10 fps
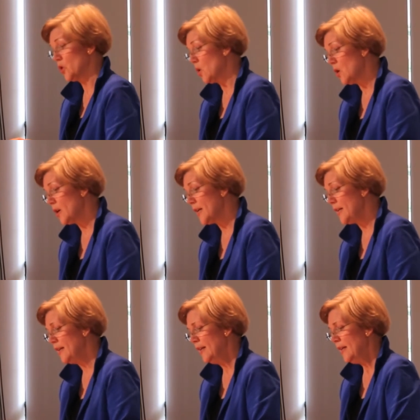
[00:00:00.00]

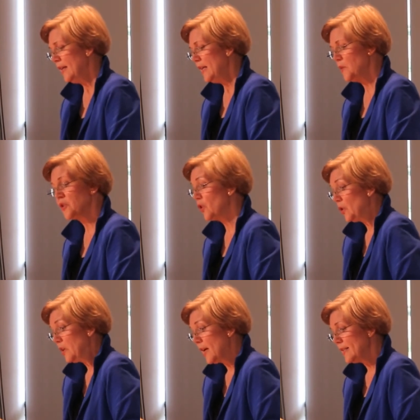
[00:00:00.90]
sorry, it was a
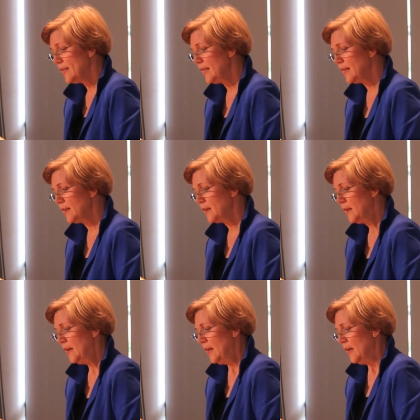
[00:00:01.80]
good idea.
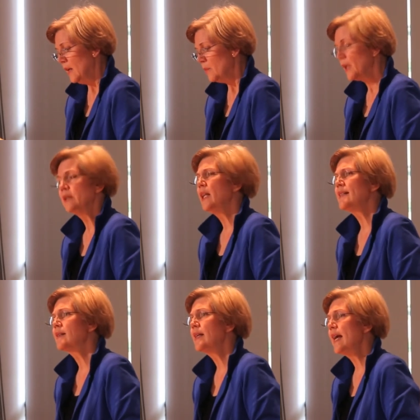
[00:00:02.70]
But
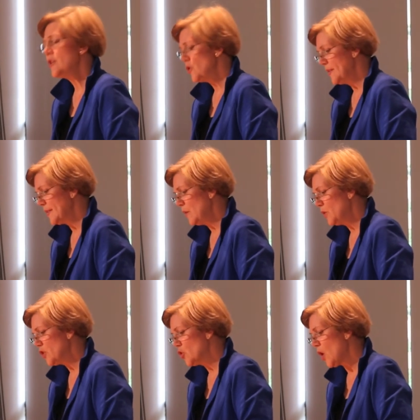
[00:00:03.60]
unless the agency
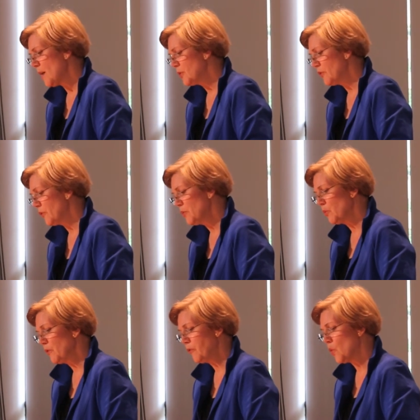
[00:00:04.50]
was dropped from the
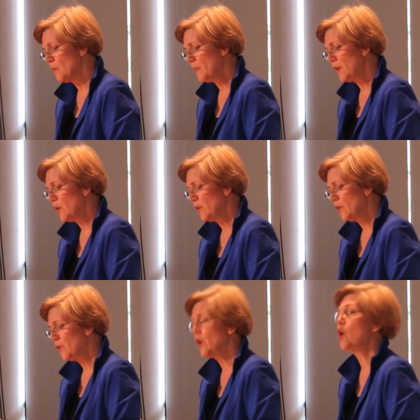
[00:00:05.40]
reform bill,
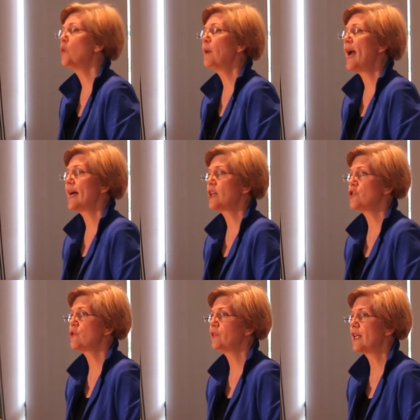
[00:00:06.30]
the whole package of